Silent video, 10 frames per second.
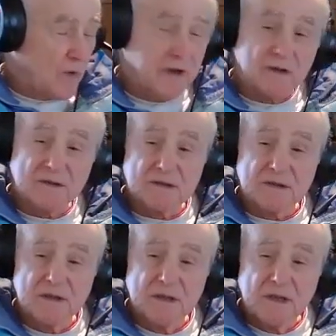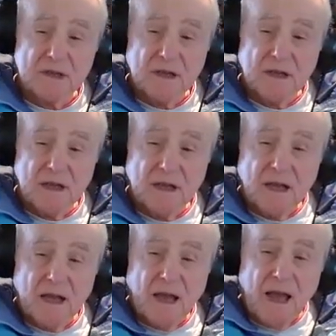wheels.
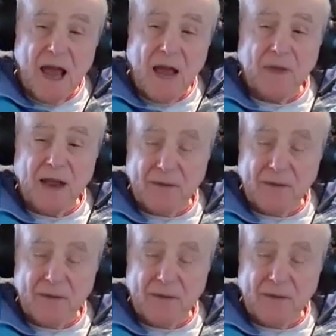Mm-hmm. And then